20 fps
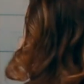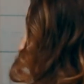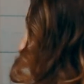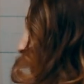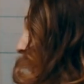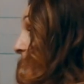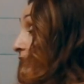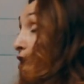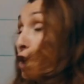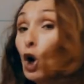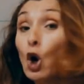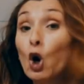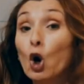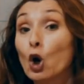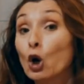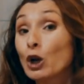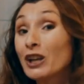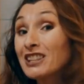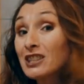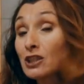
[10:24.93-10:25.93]
this
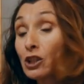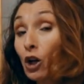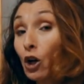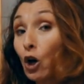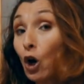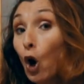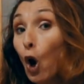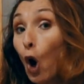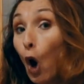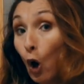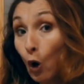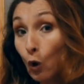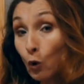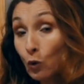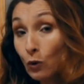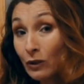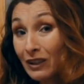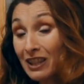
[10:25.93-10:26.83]
O is not O,